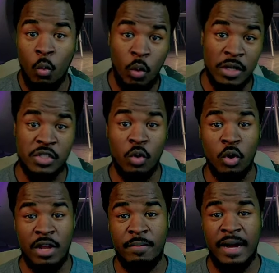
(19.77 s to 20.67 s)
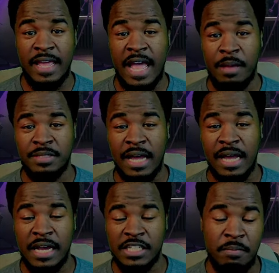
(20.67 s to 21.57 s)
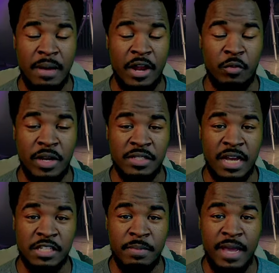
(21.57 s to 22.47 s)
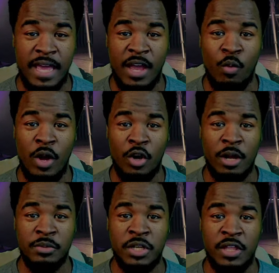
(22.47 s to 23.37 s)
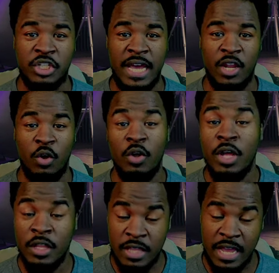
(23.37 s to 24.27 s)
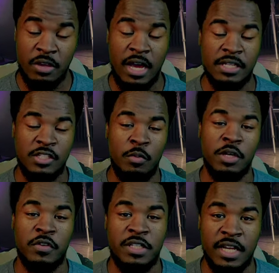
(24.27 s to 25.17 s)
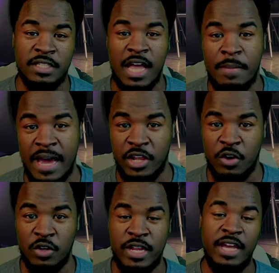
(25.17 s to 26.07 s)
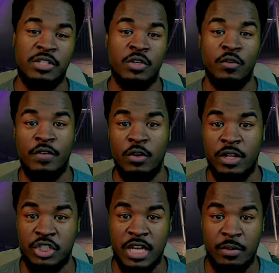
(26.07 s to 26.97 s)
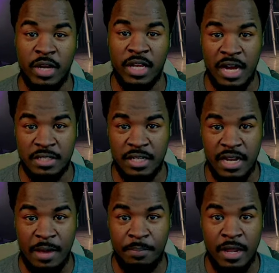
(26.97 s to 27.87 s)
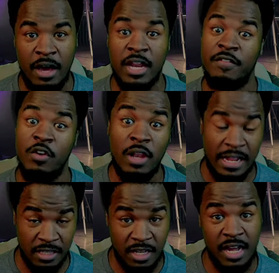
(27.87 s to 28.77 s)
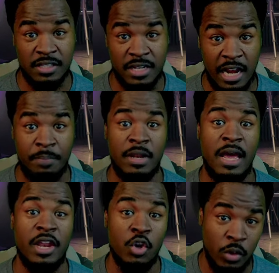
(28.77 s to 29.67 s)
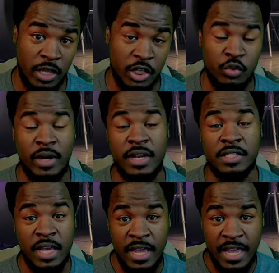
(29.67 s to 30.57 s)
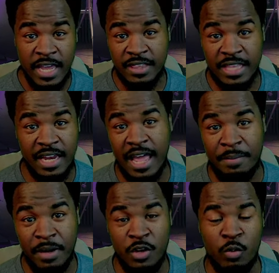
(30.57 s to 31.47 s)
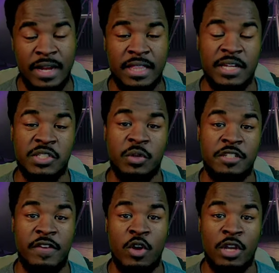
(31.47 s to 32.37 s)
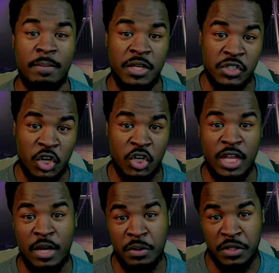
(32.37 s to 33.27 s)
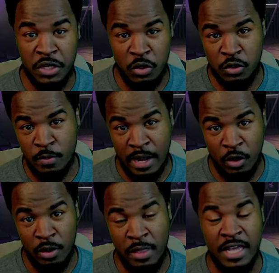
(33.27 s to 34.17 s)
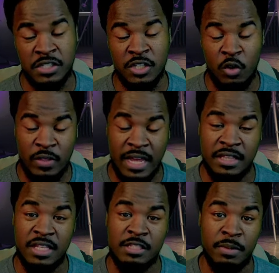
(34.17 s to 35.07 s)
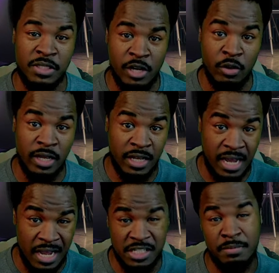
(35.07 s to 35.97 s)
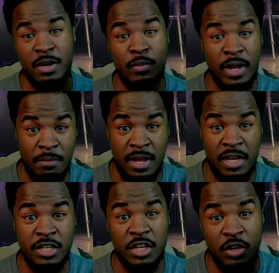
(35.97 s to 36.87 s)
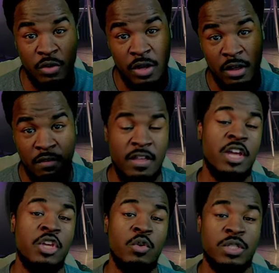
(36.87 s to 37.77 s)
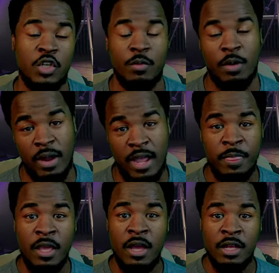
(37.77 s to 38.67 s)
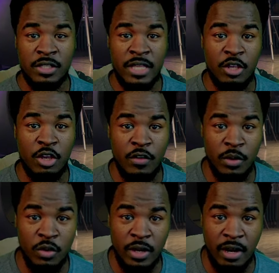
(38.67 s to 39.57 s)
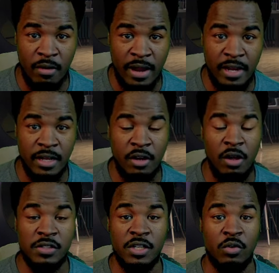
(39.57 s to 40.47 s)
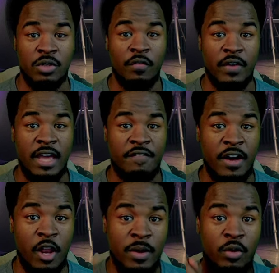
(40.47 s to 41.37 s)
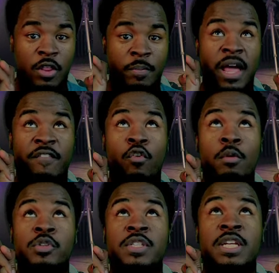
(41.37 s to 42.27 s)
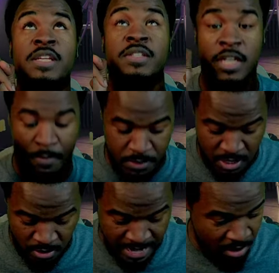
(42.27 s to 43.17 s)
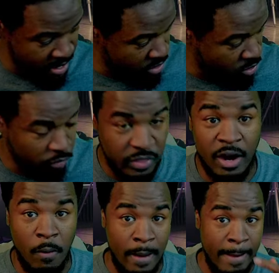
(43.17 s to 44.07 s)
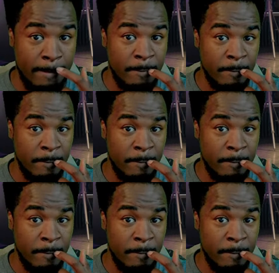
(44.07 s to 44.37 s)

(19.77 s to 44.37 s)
What's going on, everybody? I'm Ty Smith, Modern Renaissance Man, and welcome to the channel. Thank you guys so much for taking time out of your day to view this channel and the content that I put out. If you like the content that I put out and you're really enjoying this, hit that like button right there so this video can be circulated within the YouTube algorithm and so that this material can constantly be recommended to you via YouTube, all right? Thank you if you would do that, all right? And also, don't forget, follow me on all the platforms you see listed up here, down there, and over there, all right?